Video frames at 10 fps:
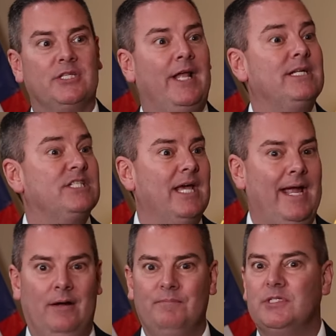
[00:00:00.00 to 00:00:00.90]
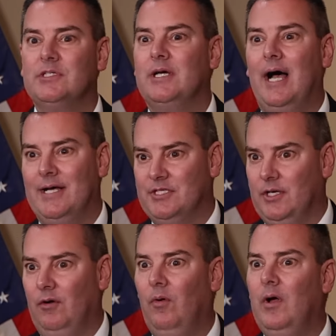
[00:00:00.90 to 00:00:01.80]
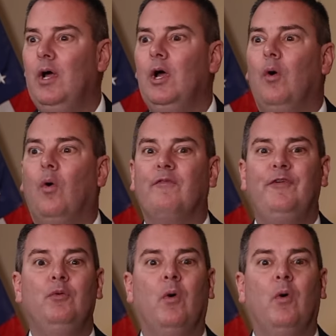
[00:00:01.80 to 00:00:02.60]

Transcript: like Sam's, Costco, or if you